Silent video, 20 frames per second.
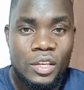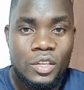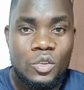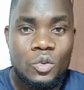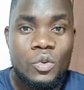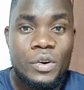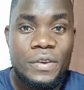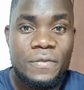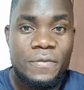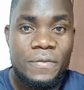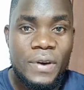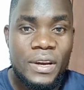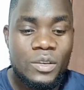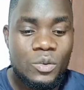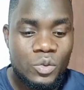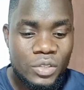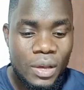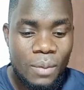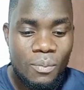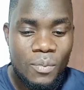to refer
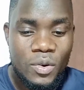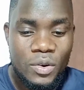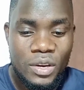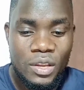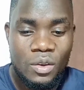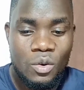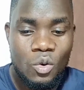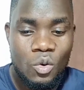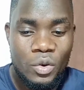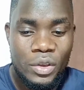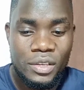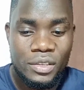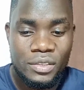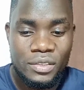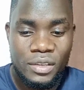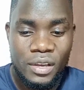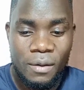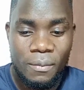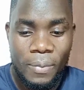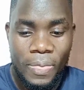to somebody who
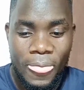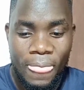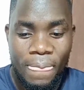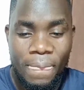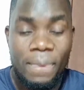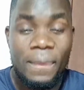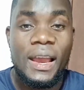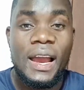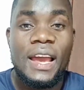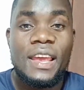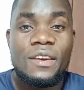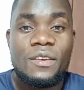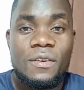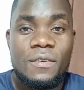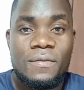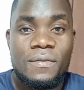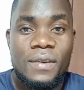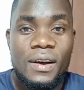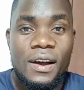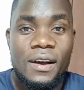is kind
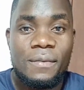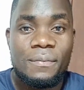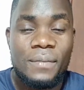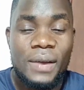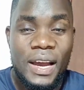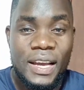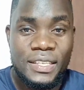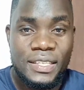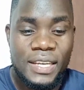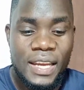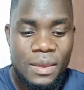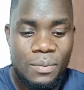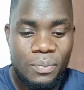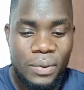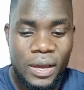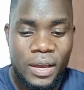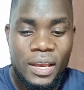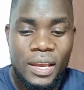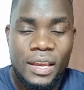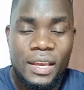of a
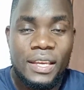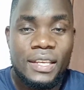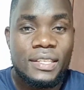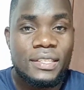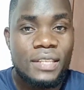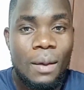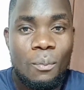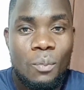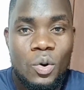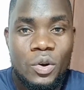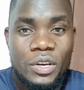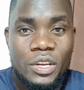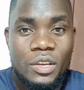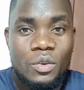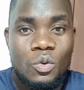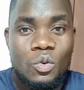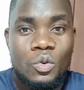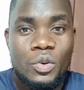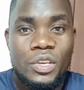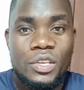sniper, somebody
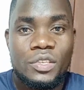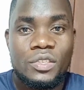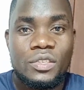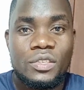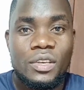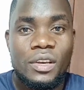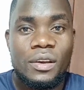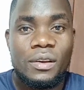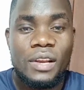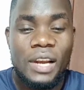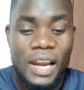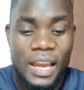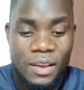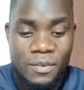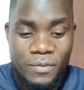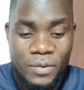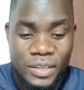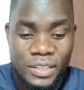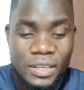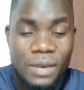who is,
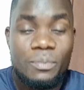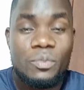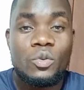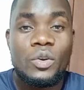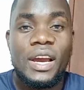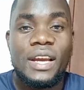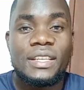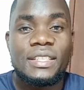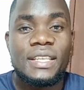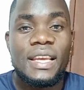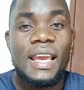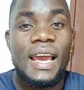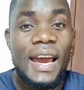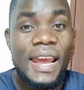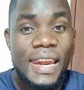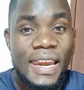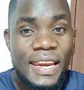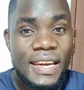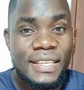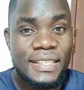like, for example, we can say
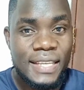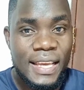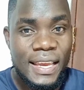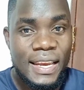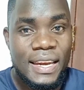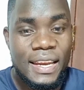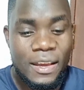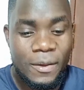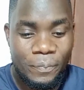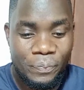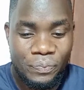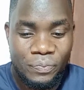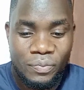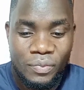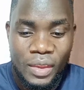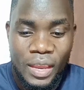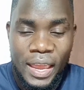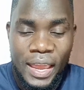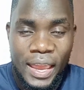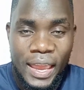an insider.
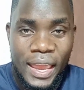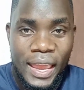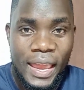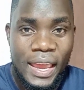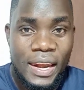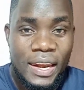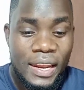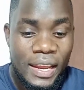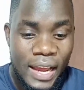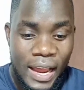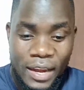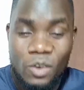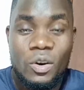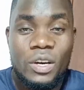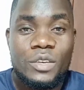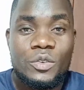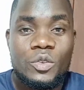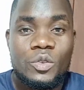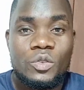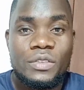And I don't
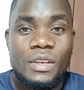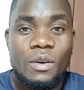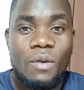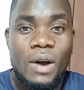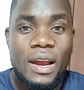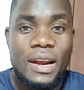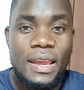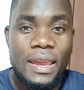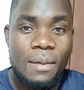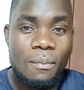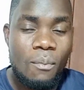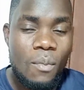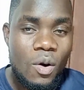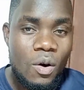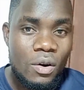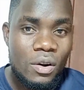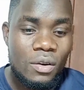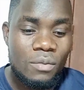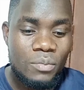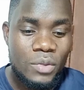want to use the word a
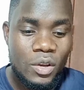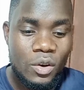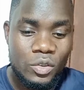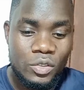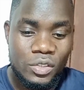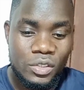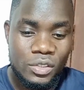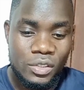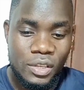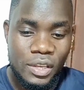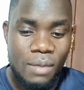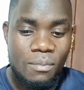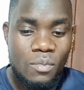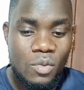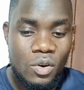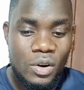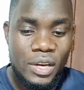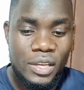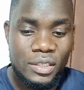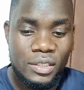mole, because a
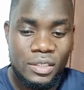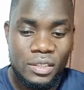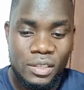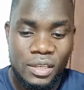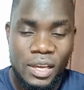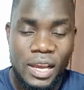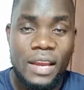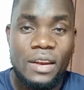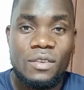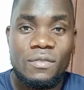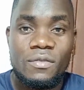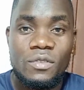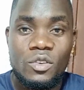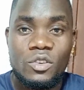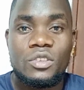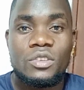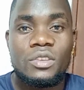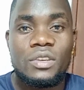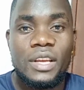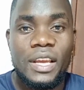mole is kind of
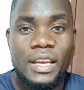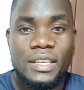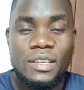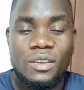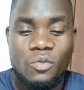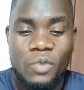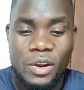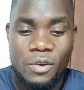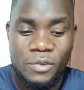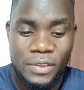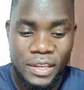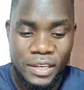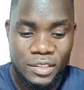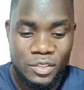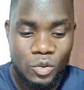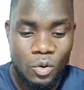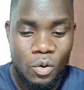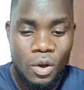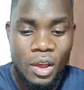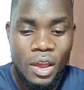not getting well with it.
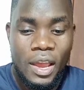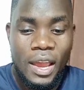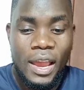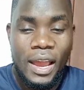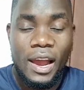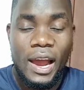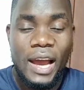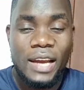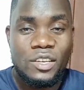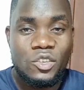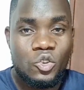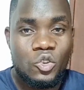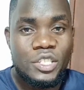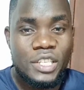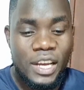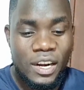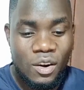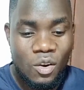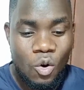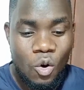So a
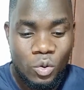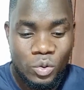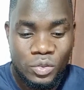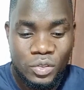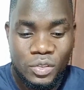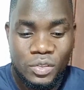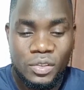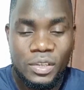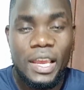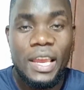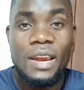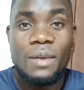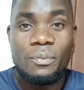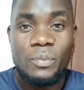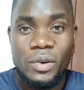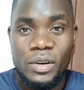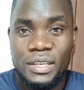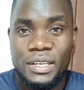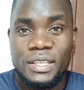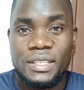Trojan horse, in
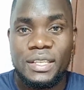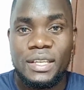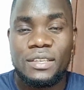politics,